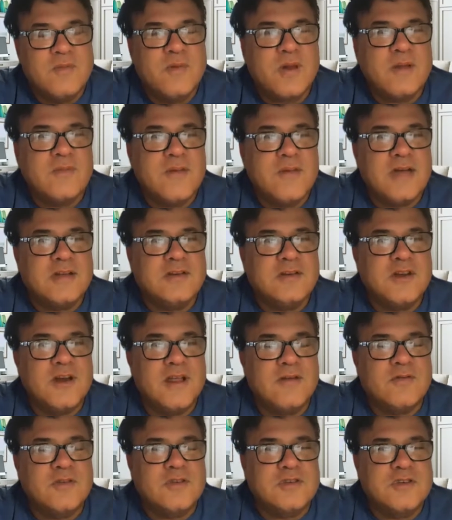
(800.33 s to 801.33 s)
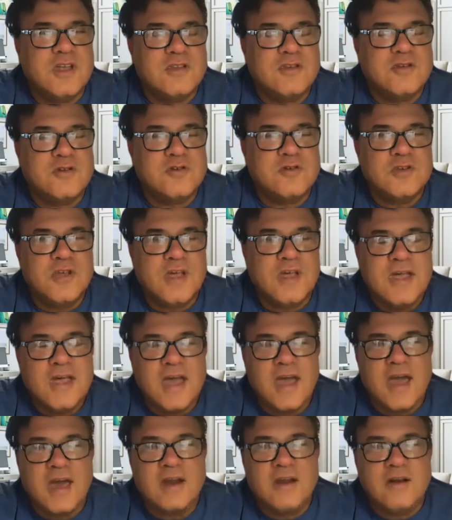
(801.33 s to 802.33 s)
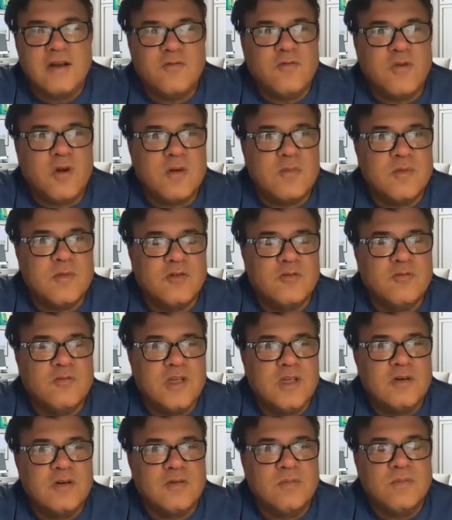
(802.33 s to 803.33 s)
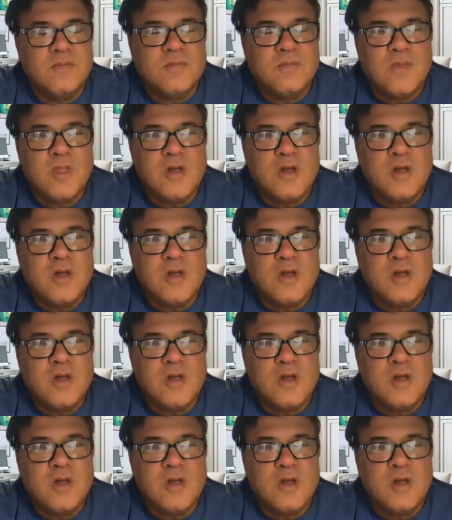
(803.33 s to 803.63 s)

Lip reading: But imagine having sensors out in the farmer's field